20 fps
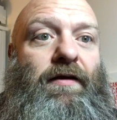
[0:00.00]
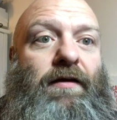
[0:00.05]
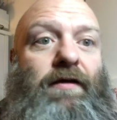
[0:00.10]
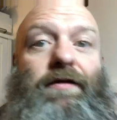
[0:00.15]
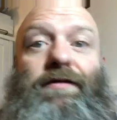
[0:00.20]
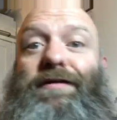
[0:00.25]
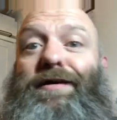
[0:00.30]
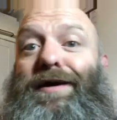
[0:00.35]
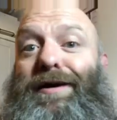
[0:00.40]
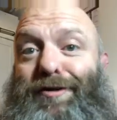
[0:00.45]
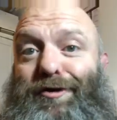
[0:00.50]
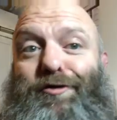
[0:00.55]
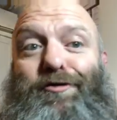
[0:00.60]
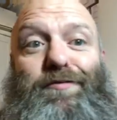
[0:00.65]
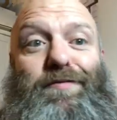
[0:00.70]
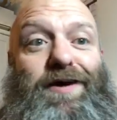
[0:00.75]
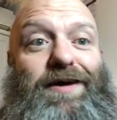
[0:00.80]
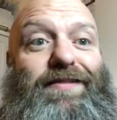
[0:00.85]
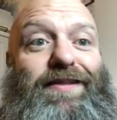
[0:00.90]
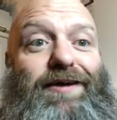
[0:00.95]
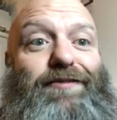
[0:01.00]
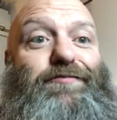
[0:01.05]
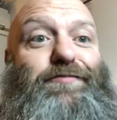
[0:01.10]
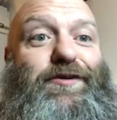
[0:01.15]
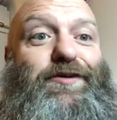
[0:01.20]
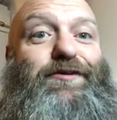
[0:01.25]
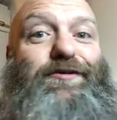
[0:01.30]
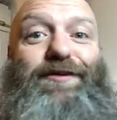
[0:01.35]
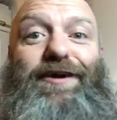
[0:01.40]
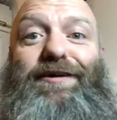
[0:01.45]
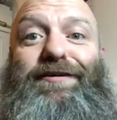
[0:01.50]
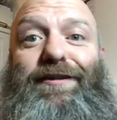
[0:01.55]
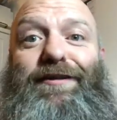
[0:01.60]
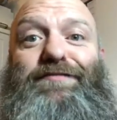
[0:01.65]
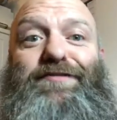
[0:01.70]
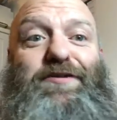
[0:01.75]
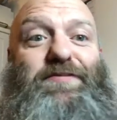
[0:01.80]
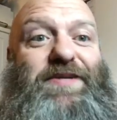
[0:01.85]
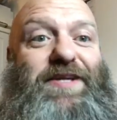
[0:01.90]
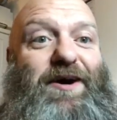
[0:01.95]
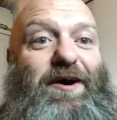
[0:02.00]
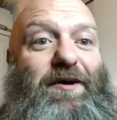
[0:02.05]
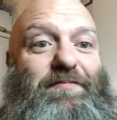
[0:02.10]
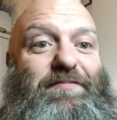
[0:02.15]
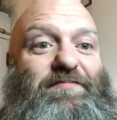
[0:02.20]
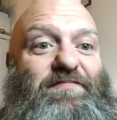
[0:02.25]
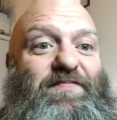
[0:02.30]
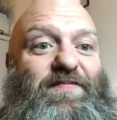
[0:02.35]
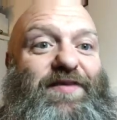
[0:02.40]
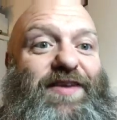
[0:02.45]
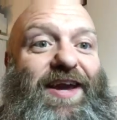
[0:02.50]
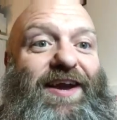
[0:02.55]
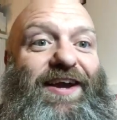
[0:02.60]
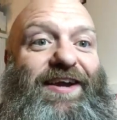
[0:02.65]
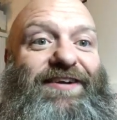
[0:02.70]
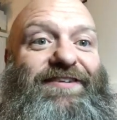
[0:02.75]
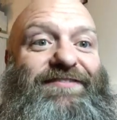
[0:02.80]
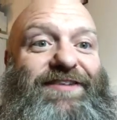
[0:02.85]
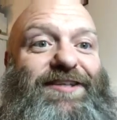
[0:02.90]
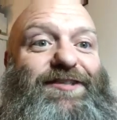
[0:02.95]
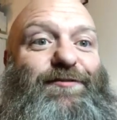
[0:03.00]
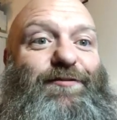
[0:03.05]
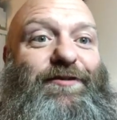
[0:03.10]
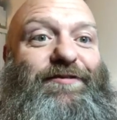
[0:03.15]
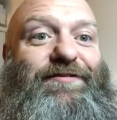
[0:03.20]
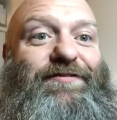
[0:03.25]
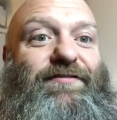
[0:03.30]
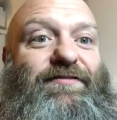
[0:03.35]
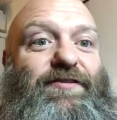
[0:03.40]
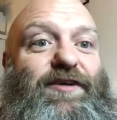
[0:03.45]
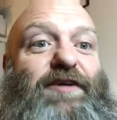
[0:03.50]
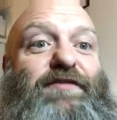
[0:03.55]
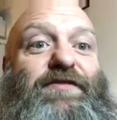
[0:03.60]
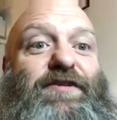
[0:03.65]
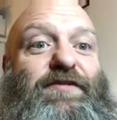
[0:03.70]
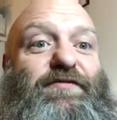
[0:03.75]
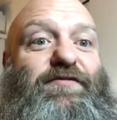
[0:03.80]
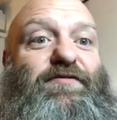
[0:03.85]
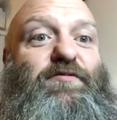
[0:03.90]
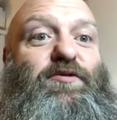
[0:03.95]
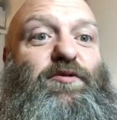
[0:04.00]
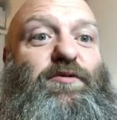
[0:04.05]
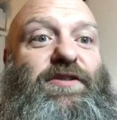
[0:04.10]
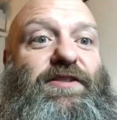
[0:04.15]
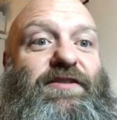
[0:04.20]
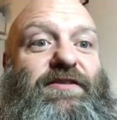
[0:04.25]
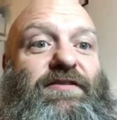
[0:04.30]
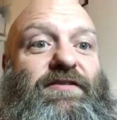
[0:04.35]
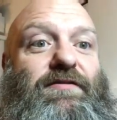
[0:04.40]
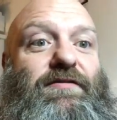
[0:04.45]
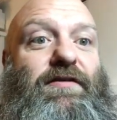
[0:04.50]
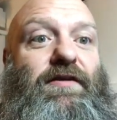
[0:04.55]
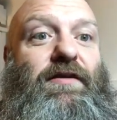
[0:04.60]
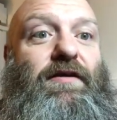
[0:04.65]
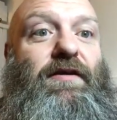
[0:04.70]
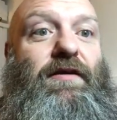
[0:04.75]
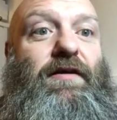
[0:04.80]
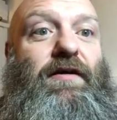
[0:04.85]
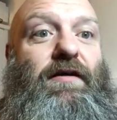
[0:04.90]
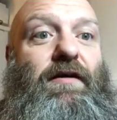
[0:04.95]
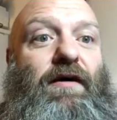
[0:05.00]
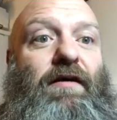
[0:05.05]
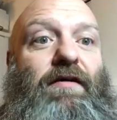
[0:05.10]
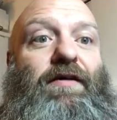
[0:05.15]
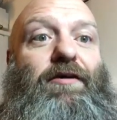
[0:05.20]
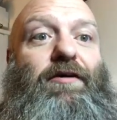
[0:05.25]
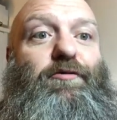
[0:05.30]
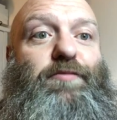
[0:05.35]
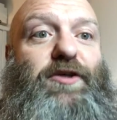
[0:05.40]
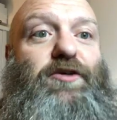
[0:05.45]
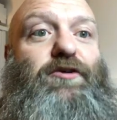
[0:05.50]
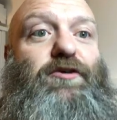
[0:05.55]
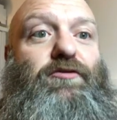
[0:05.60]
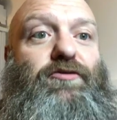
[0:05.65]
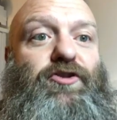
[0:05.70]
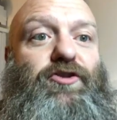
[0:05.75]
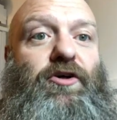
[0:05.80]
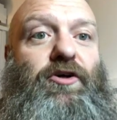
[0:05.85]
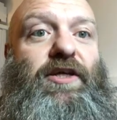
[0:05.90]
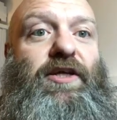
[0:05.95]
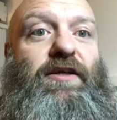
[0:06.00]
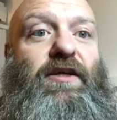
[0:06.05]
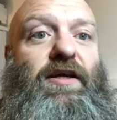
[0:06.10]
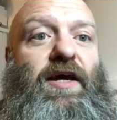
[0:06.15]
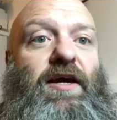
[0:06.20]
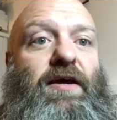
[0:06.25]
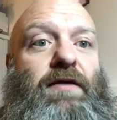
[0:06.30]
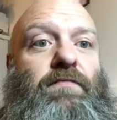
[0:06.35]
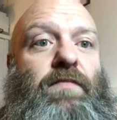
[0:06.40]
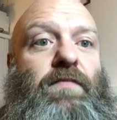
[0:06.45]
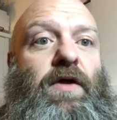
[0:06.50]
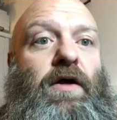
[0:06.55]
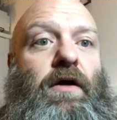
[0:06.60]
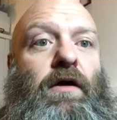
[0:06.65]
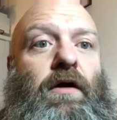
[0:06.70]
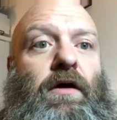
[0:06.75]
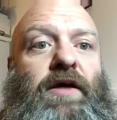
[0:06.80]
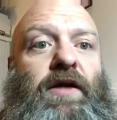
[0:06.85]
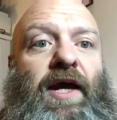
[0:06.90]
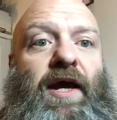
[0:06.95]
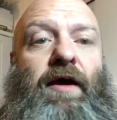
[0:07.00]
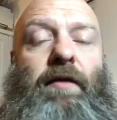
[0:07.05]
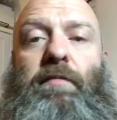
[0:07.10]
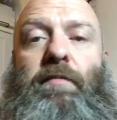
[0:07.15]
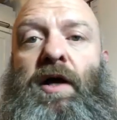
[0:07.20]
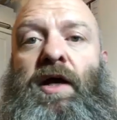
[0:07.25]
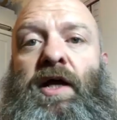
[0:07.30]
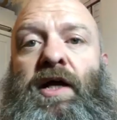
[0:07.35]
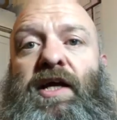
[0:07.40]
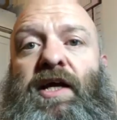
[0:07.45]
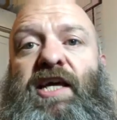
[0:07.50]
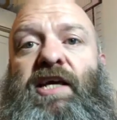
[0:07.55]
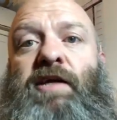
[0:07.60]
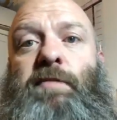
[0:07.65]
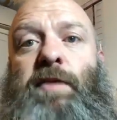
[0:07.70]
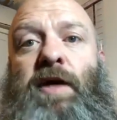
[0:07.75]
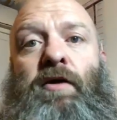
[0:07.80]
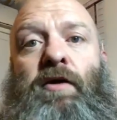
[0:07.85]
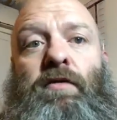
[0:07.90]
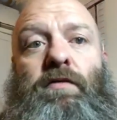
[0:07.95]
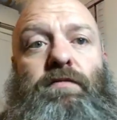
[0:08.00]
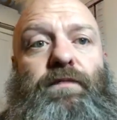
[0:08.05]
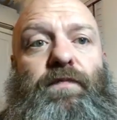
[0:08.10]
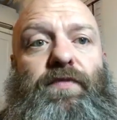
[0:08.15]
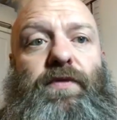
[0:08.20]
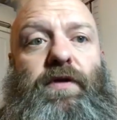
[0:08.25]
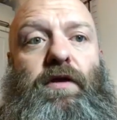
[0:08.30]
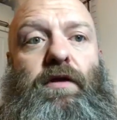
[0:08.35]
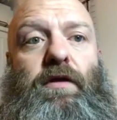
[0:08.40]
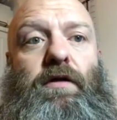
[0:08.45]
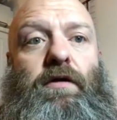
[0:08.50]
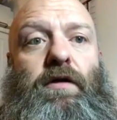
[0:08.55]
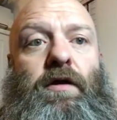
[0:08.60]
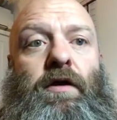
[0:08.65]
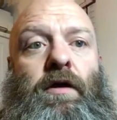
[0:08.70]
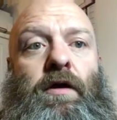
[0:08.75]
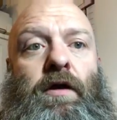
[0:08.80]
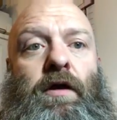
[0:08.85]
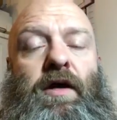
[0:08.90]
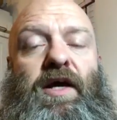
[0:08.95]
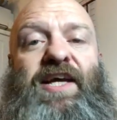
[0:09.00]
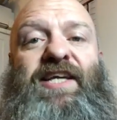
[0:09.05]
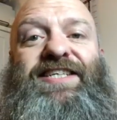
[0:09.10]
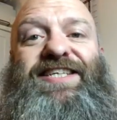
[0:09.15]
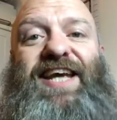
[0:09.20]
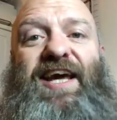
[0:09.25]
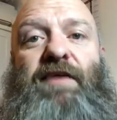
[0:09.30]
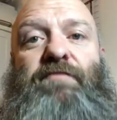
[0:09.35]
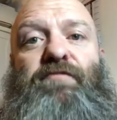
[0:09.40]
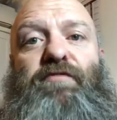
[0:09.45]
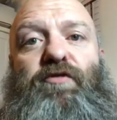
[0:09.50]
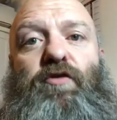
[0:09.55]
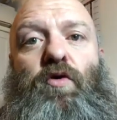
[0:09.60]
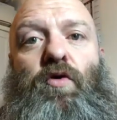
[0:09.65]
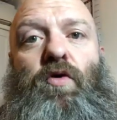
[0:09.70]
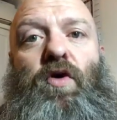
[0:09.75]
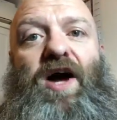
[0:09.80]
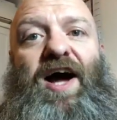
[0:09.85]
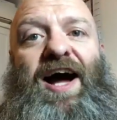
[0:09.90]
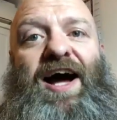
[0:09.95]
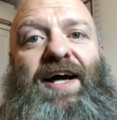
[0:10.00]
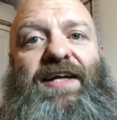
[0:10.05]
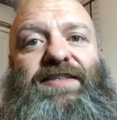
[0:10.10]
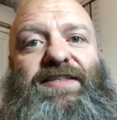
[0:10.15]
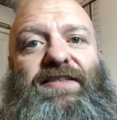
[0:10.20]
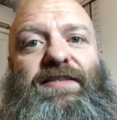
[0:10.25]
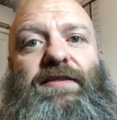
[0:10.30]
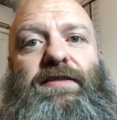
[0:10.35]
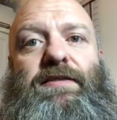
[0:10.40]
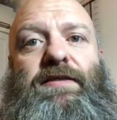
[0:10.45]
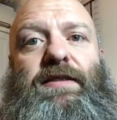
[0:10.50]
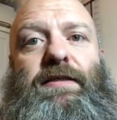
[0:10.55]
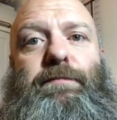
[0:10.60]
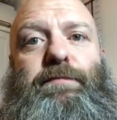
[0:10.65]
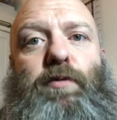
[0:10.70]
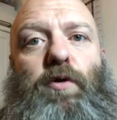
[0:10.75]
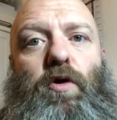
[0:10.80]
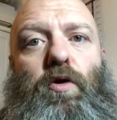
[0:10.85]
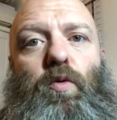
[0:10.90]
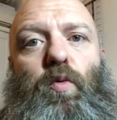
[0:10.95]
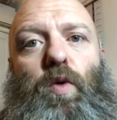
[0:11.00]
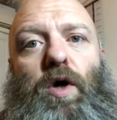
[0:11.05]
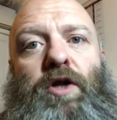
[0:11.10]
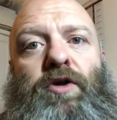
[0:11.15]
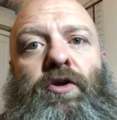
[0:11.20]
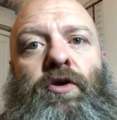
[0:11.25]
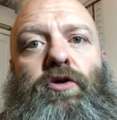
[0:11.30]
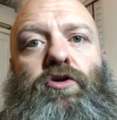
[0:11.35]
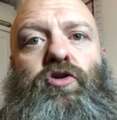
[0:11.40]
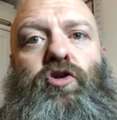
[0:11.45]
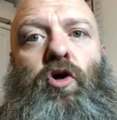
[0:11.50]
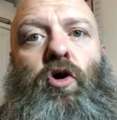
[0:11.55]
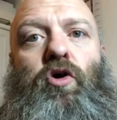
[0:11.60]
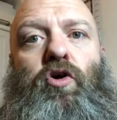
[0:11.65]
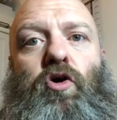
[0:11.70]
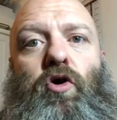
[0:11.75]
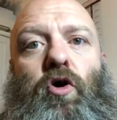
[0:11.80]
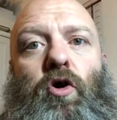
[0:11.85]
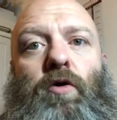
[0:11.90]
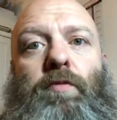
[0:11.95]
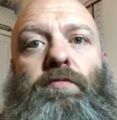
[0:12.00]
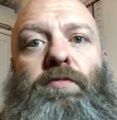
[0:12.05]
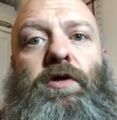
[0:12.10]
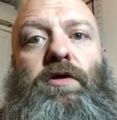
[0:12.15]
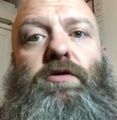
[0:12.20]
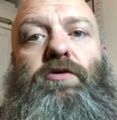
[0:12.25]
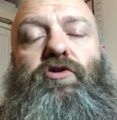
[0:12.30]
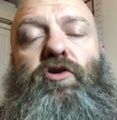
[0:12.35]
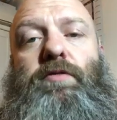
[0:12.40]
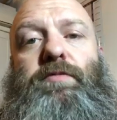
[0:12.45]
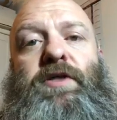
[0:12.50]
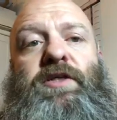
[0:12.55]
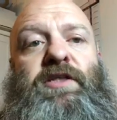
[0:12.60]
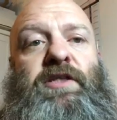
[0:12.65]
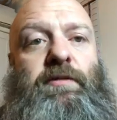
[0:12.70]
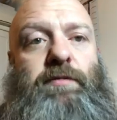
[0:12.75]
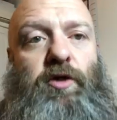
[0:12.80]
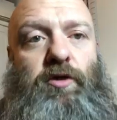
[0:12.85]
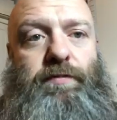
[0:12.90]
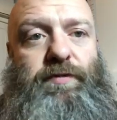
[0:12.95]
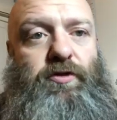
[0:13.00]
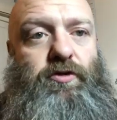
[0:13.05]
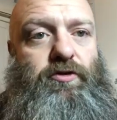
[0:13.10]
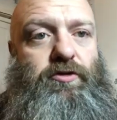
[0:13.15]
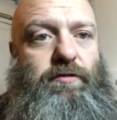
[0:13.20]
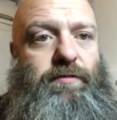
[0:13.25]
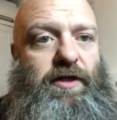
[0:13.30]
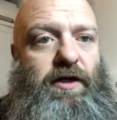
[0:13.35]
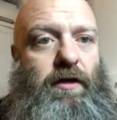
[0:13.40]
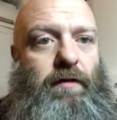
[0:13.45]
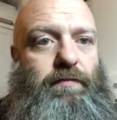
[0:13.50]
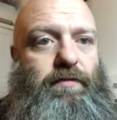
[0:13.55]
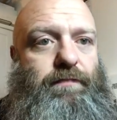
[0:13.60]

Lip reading: Yeah, cool, man. That would be cool. I'd love to meet up. Yeah, nice one. Driving in from Sweden. Oh, that would be cool, Johnny. Yeah, my email is info@teapotone.com. Drop me an email. Be good to meet up.